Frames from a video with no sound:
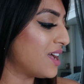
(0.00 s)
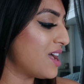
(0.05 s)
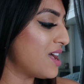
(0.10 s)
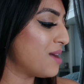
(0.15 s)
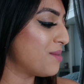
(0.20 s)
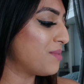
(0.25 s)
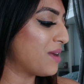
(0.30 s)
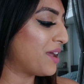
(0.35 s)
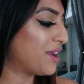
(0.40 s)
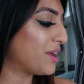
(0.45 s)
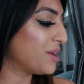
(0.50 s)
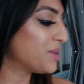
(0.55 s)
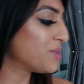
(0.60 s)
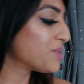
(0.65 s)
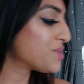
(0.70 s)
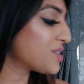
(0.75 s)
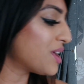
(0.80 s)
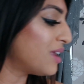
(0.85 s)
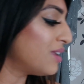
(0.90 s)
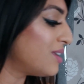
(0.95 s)
and I
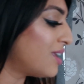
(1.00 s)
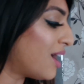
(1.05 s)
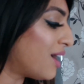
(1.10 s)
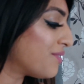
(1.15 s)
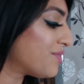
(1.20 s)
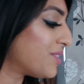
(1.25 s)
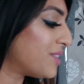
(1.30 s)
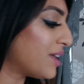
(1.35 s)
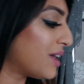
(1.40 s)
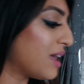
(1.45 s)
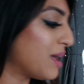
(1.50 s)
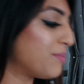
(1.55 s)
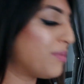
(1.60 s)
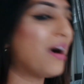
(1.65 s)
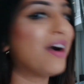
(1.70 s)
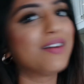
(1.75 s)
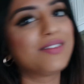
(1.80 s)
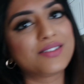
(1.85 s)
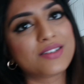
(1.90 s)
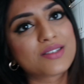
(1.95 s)
also love the
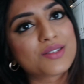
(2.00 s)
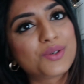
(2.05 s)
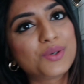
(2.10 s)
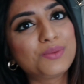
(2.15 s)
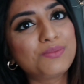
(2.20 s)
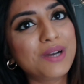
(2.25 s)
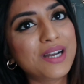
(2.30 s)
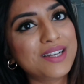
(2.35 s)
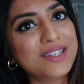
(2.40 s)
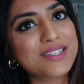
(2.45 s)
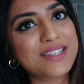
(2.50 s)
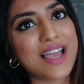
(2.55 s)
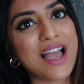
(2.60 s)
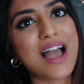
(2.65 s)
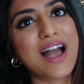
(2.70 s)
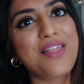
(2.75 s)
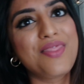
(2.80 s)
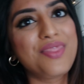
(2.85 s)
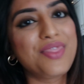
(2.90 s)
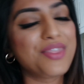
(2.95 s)
Paradis Gourmand
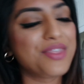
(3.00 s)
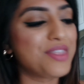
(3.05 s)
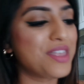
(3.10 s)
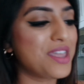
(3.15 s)
and